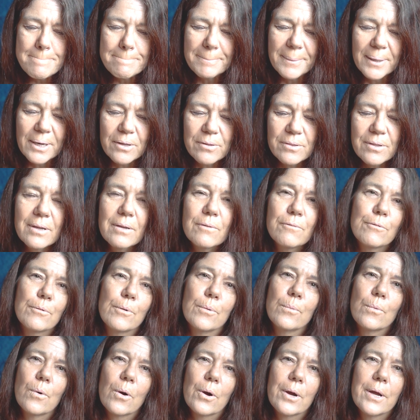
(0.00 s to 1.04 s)
but I think if we
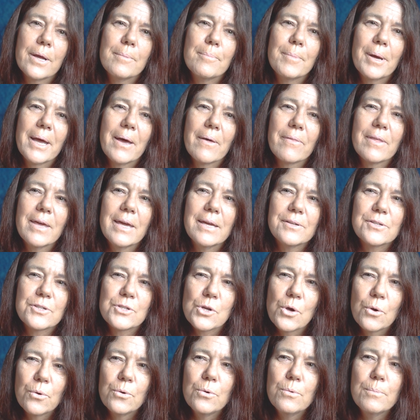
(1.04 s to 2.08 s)
worry about that
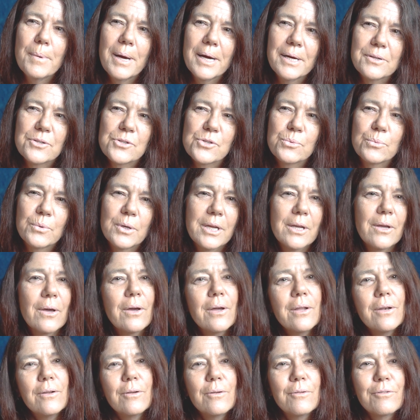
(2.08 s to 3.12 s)
too much, we
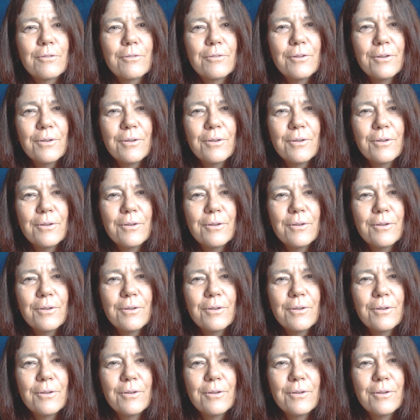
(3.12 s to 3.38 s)
kind of